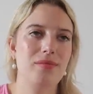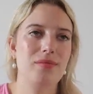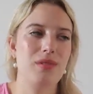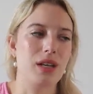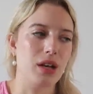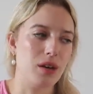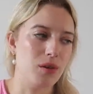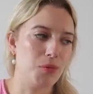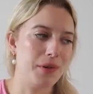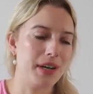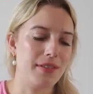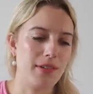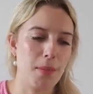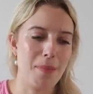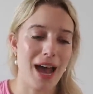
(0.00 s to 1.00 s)
you know,
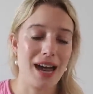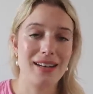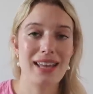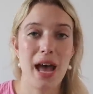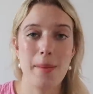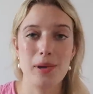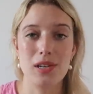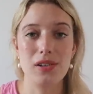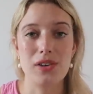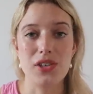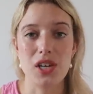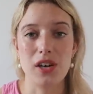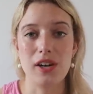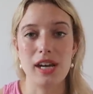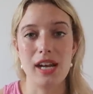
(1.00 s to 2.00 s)
whatever bad chemicals
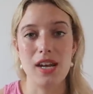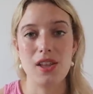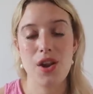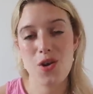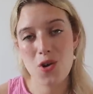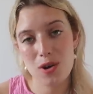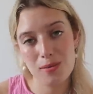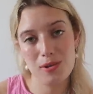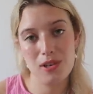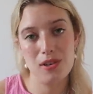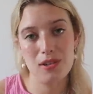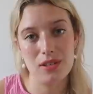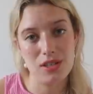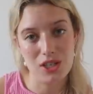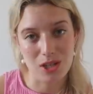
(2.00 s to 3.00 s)
are in the
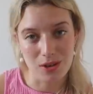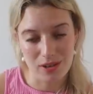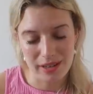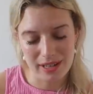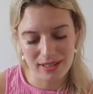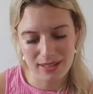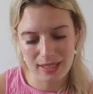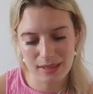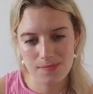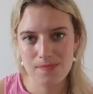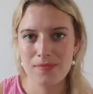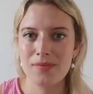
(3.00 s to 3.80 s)
normal deodorants.